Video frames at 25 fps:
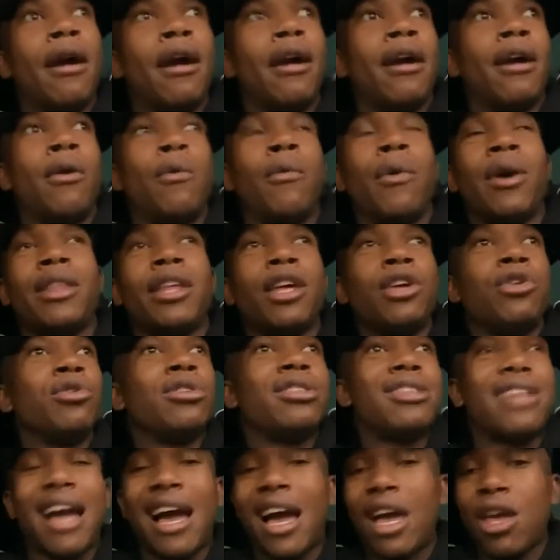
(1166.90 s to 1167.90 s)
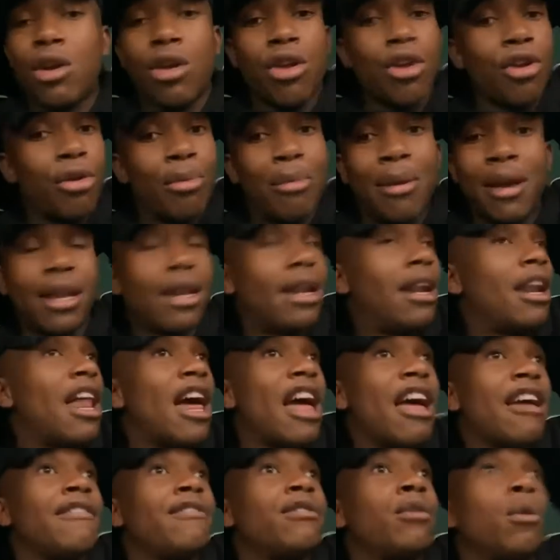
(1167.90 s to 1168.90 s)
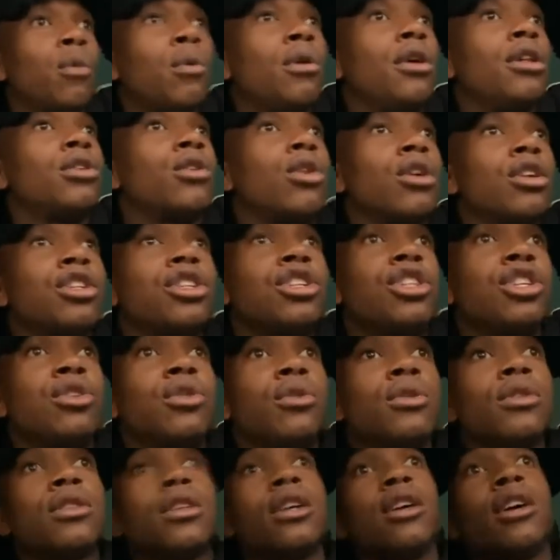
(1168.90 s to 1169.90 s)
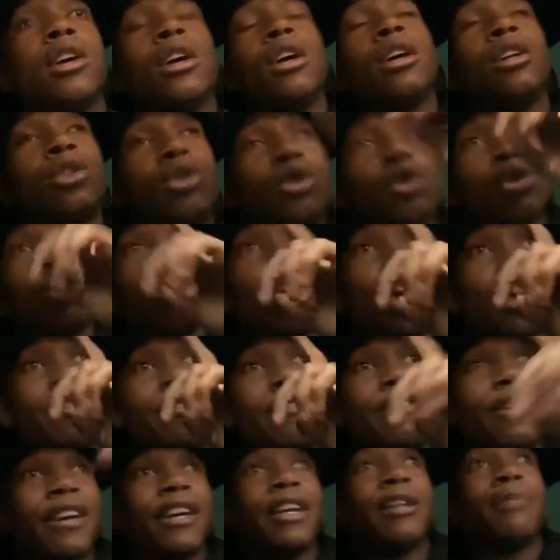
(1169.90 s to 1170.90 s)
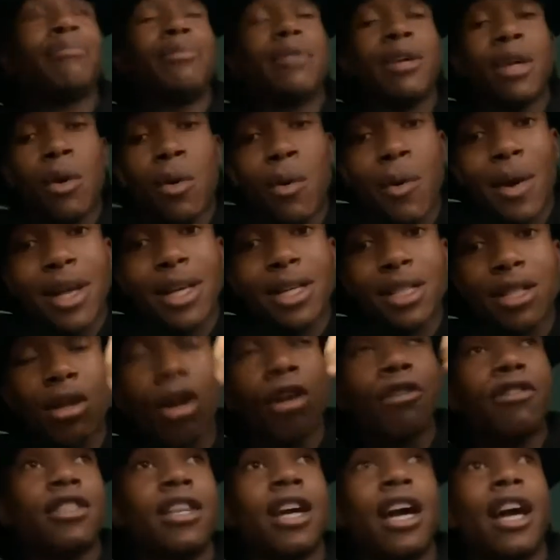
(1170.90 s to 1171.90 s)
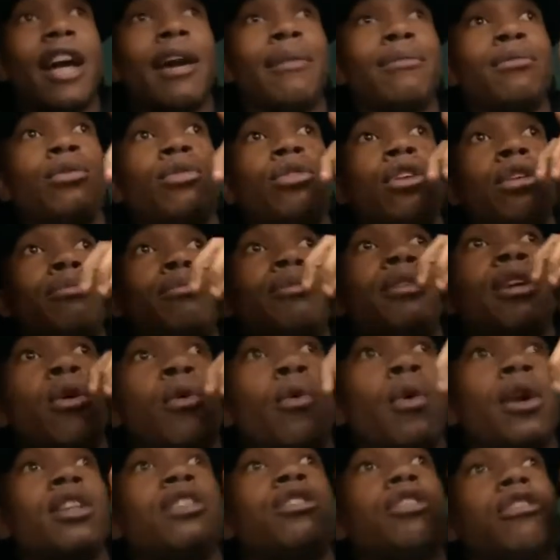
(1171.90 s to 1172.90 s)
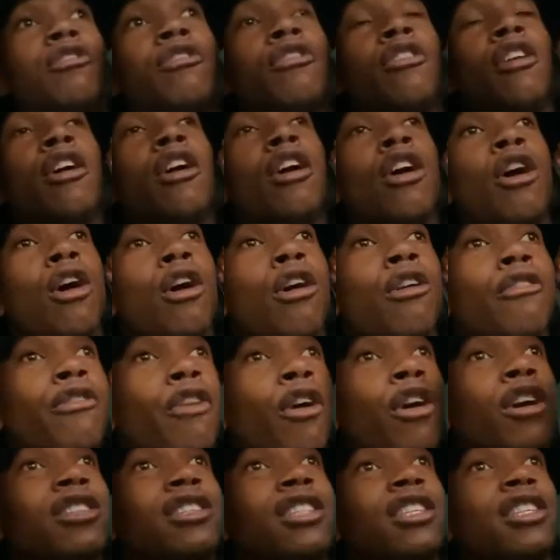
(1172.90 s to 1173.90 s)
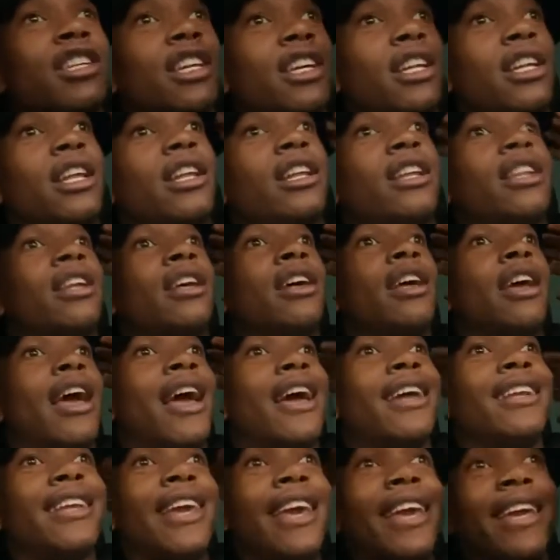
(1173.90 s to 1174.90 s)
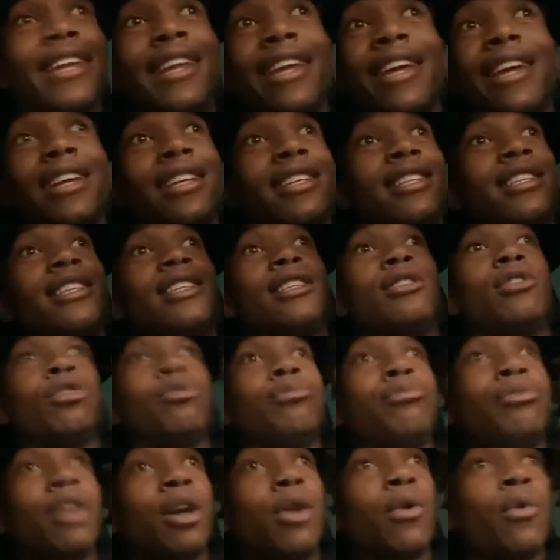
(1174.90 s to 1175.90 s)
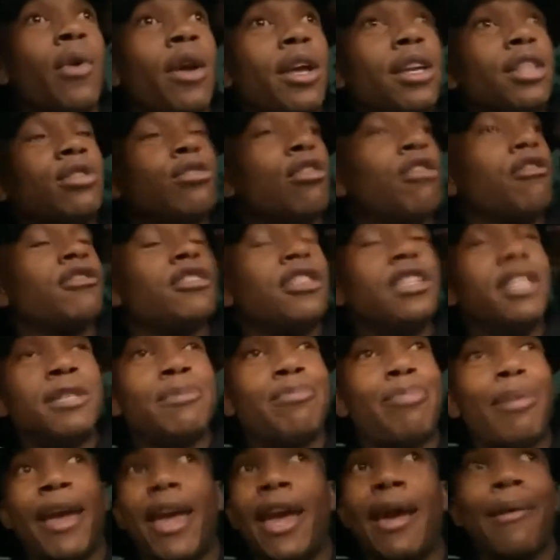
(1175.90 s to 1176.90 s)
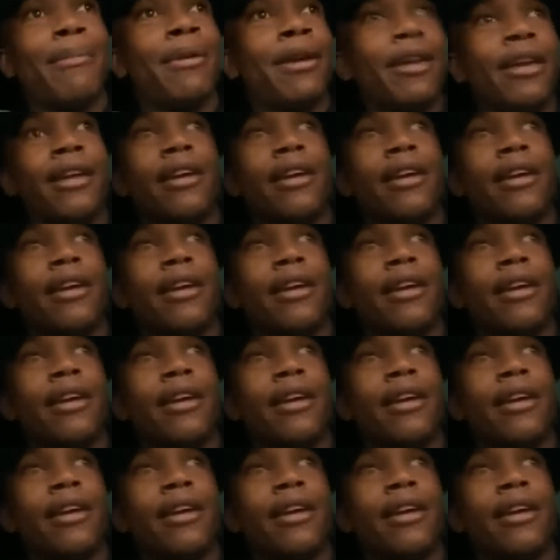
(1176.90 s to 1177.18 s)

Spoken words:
Whether you die or you remain alive, the world continues. Do not fucking be a waste of time. Do not be a waste of oxygen and energy. Don't be a waste of spam.